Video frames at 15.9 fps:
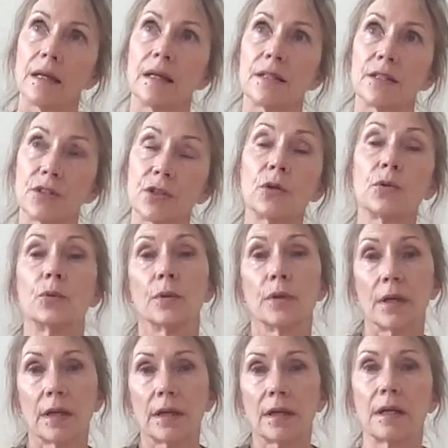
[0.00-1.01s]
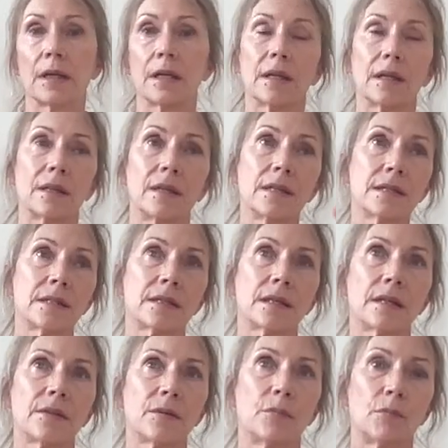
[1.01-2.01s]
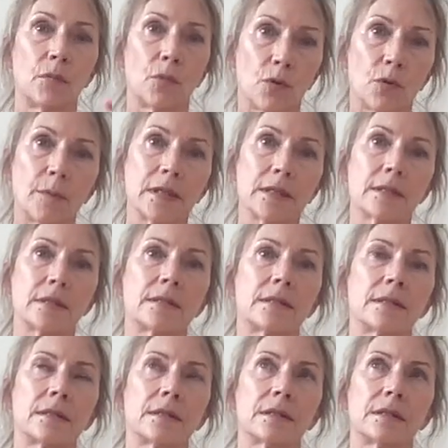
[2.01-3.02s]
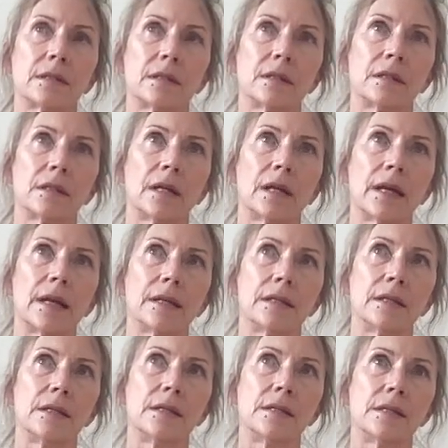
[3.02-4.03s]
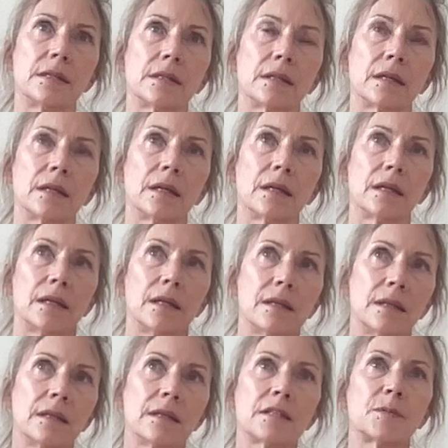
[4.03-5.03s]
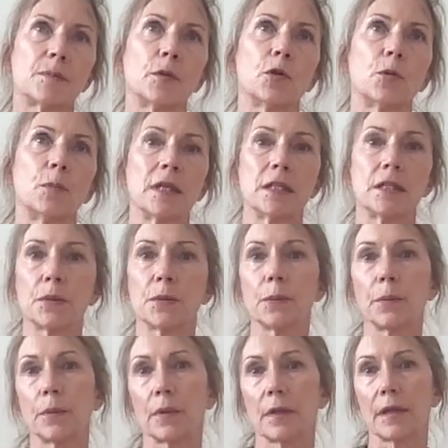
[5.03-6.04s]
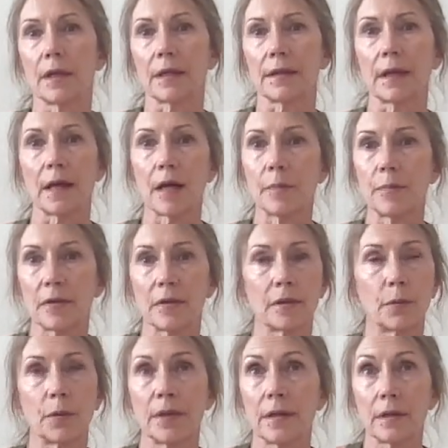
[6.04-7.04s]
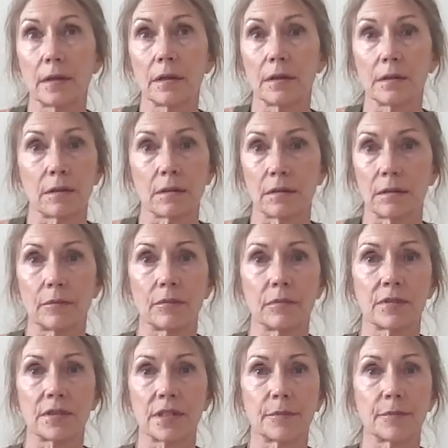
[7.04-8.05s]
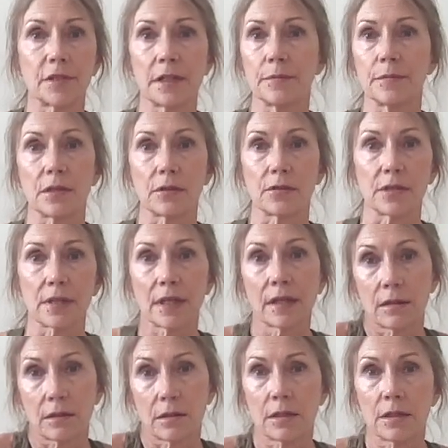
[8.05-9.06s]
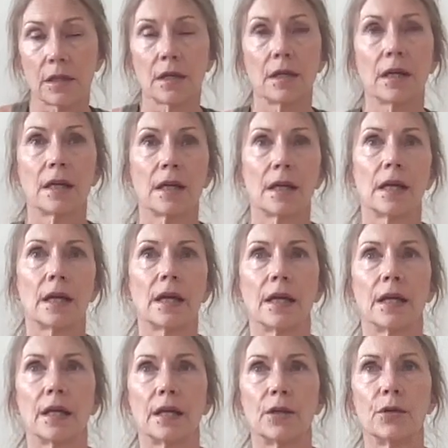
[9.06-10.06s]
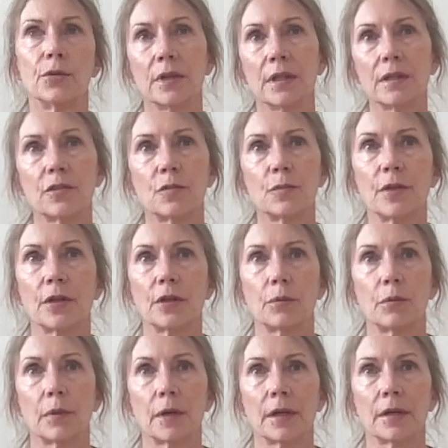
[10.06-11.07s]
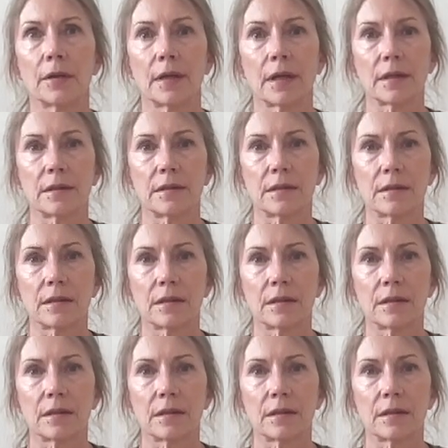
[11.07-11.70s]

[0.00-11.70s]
So these are the moments, and in these moments that happen within sometimes a second, you need to be aware that